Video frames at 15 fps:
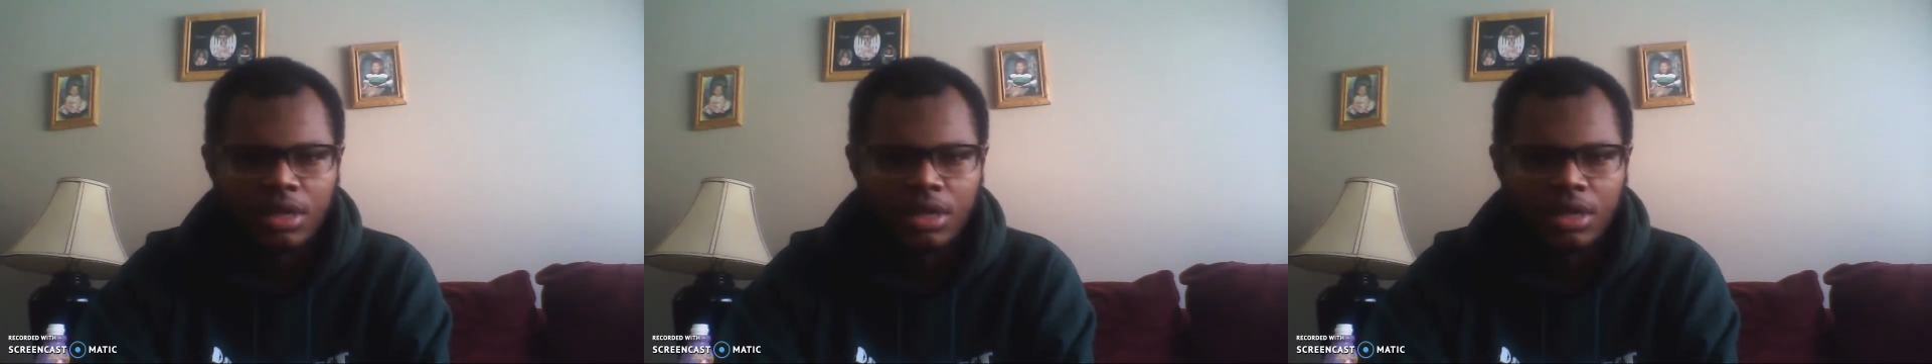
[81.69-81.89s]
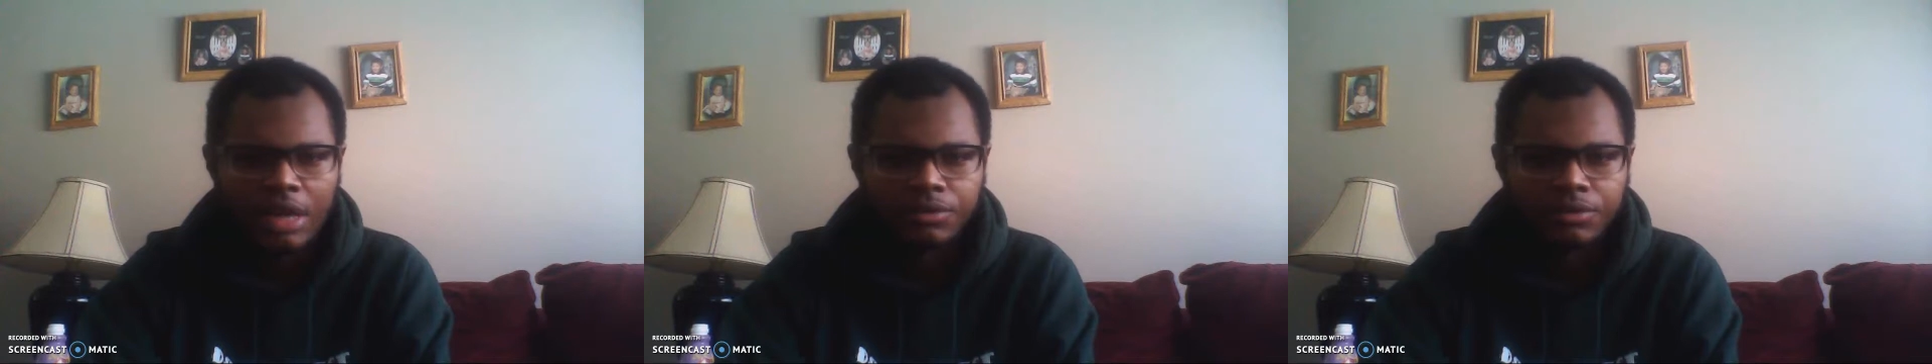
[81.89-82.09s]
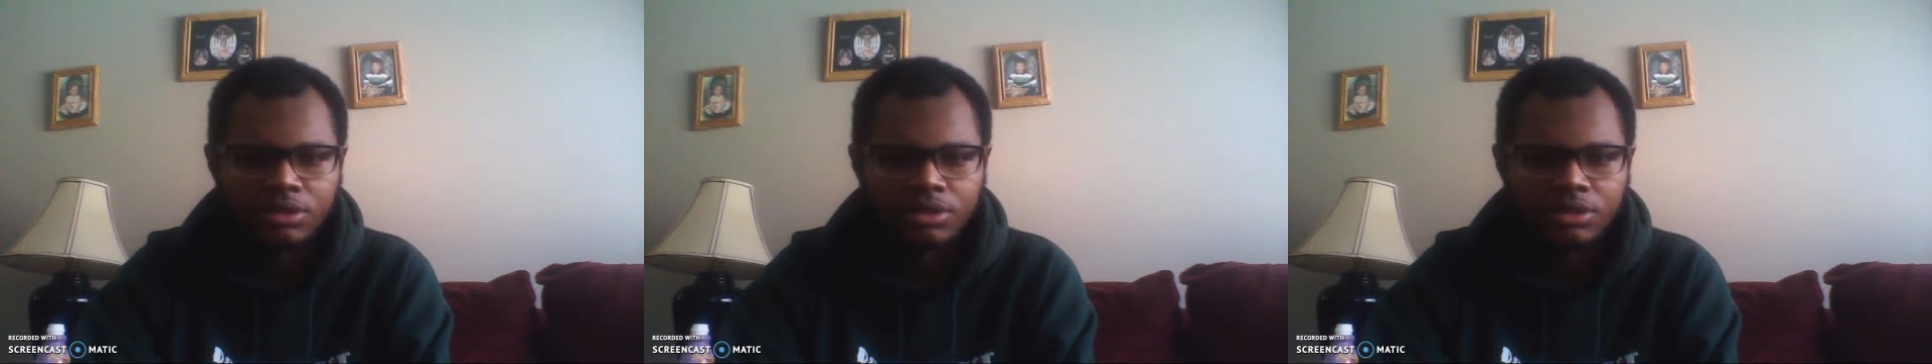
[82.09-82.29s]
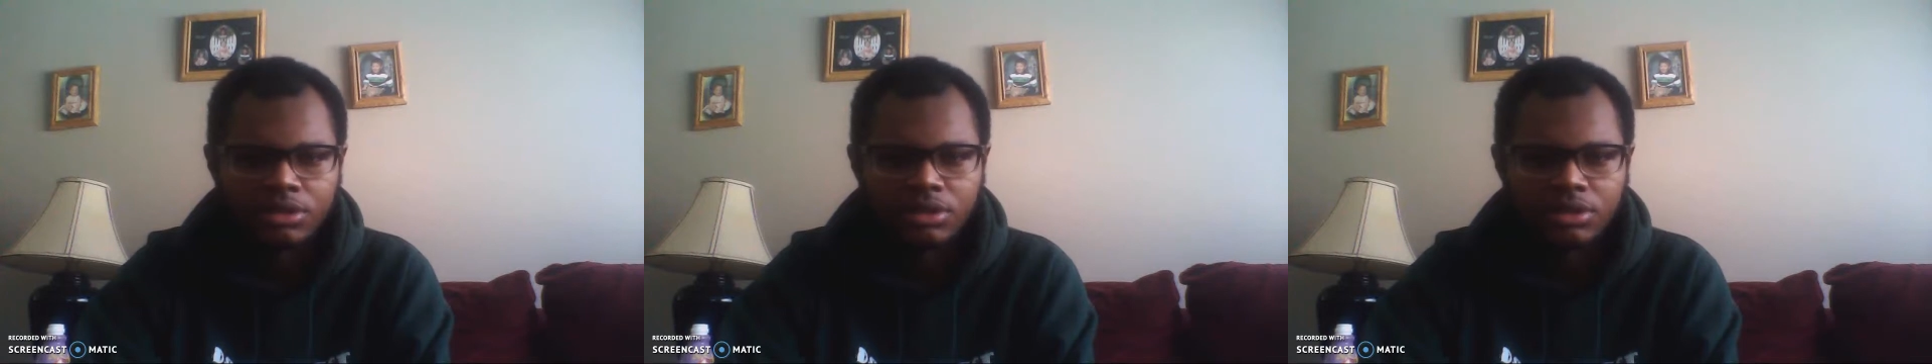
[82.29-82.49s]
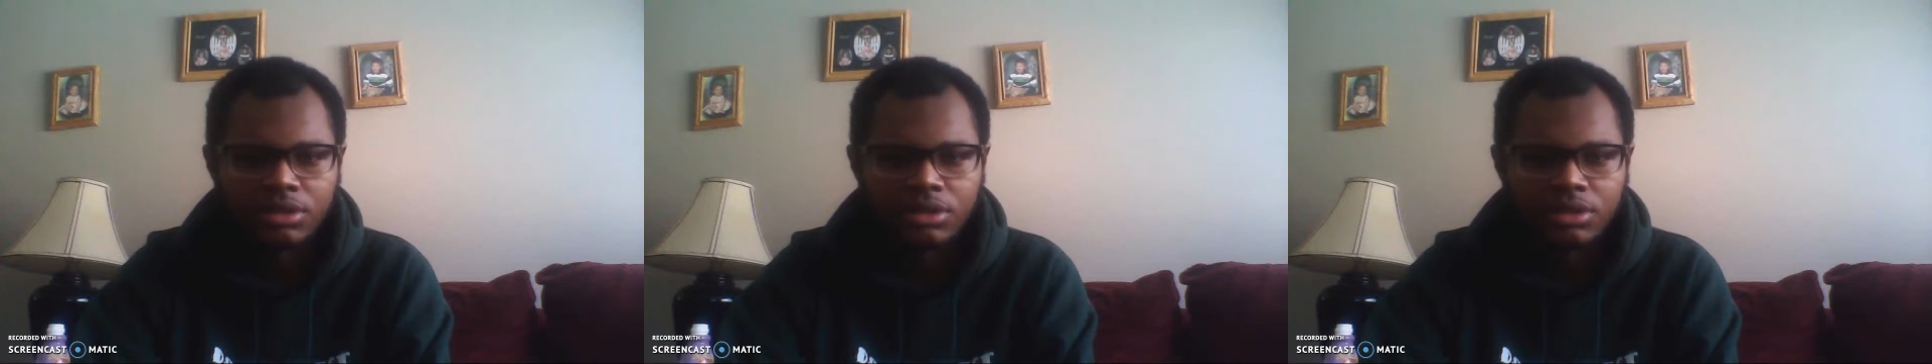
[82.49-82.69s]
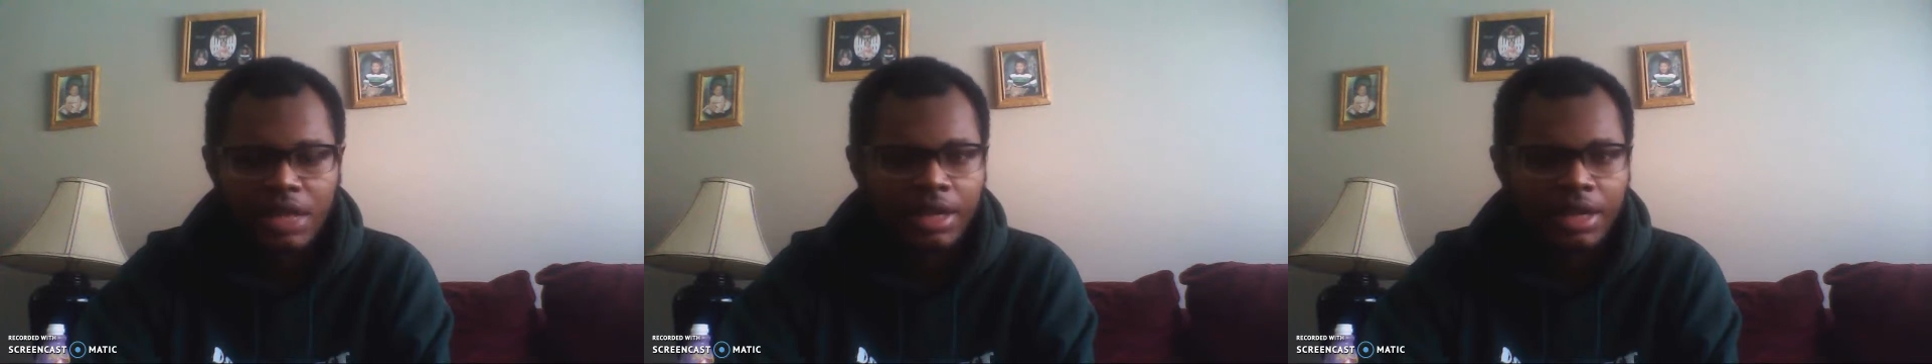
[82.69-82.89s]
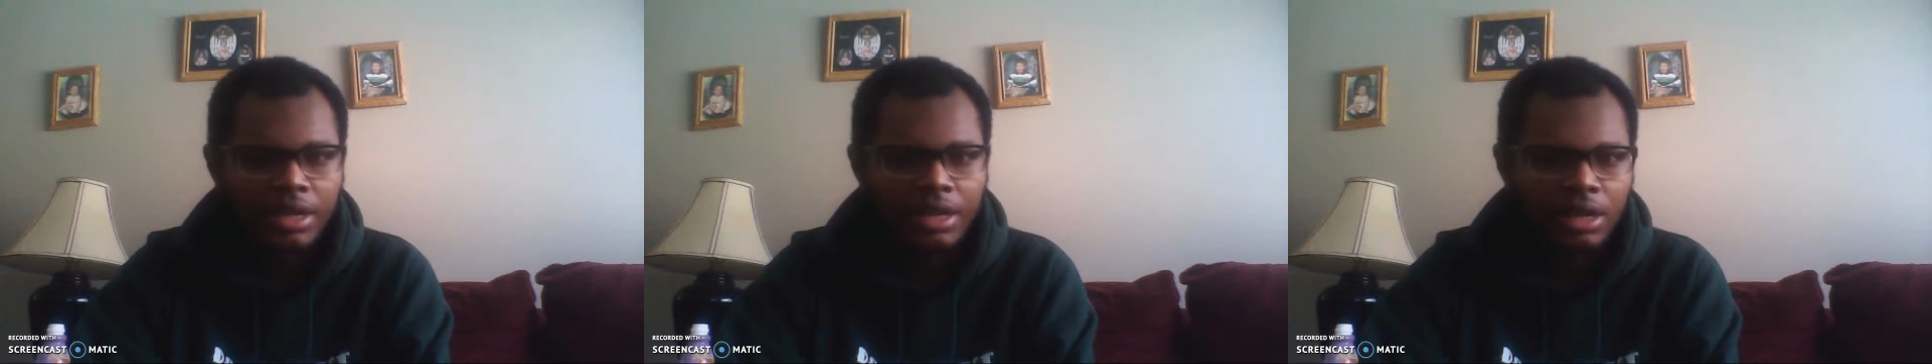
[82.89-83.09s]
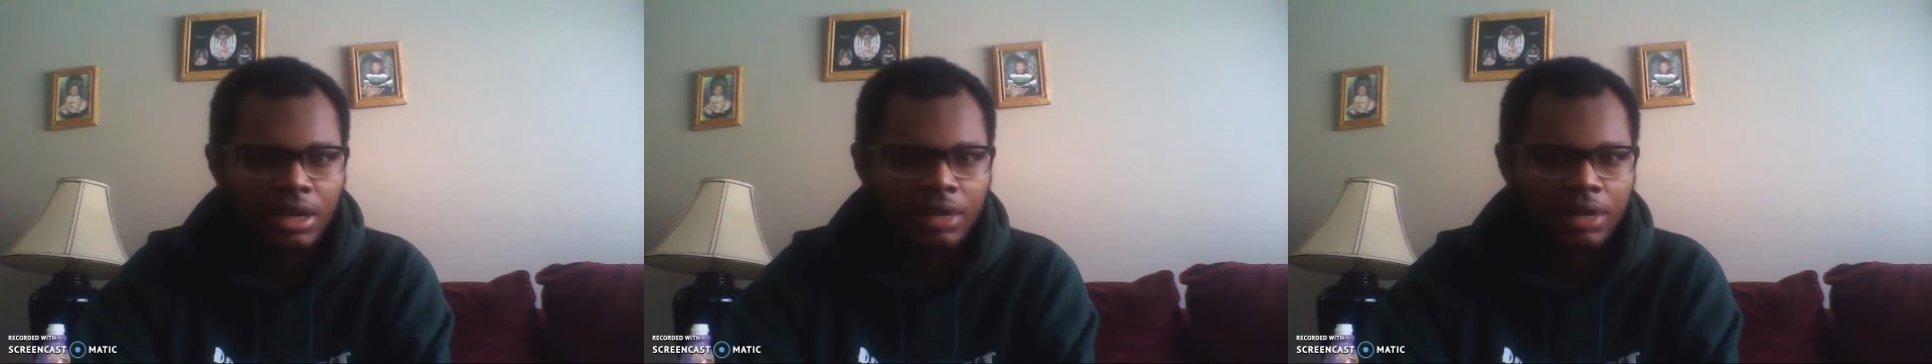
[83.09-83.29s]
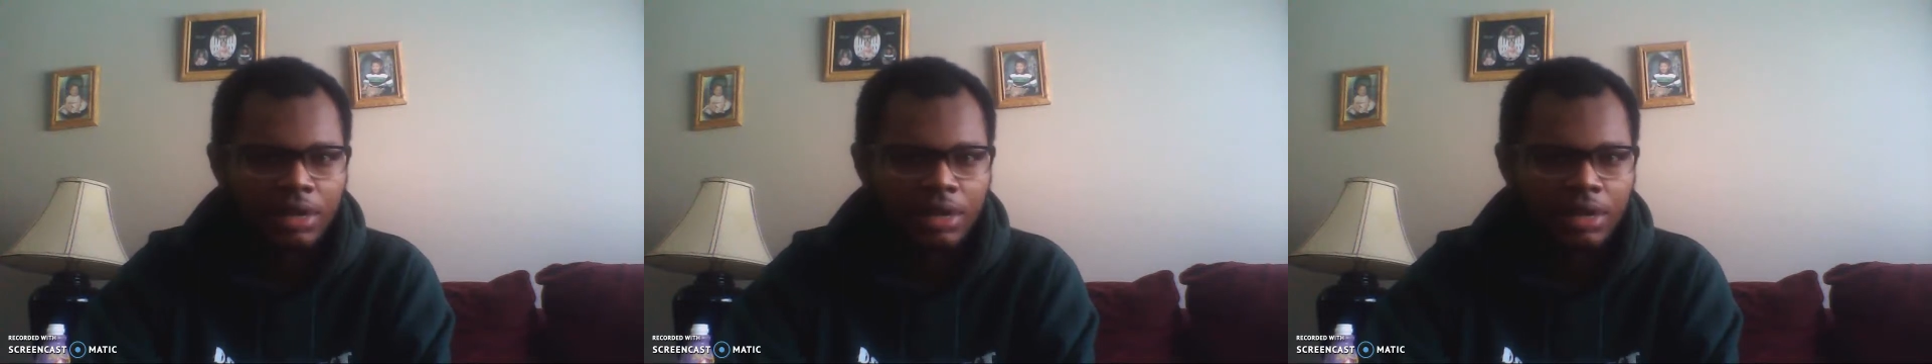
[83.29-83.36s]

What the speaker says: I was not a